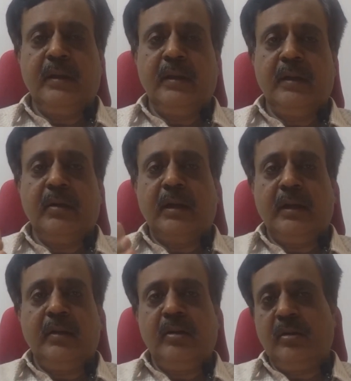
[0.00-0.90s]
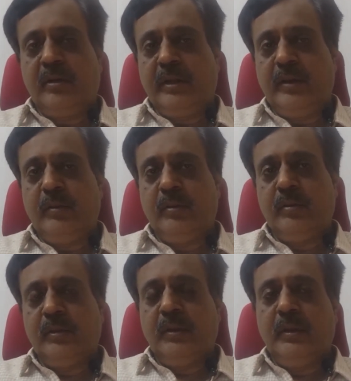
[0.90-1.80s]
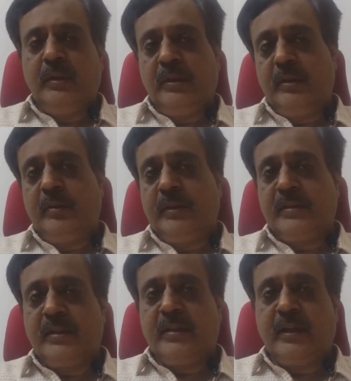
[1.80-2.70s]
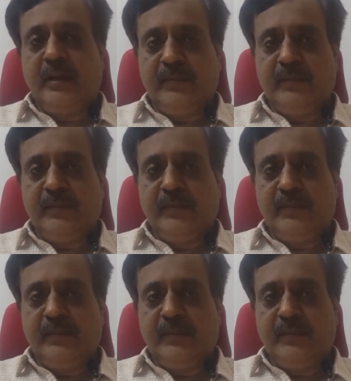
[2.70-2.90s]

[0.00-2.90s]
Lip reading: arrogant or egoistic kind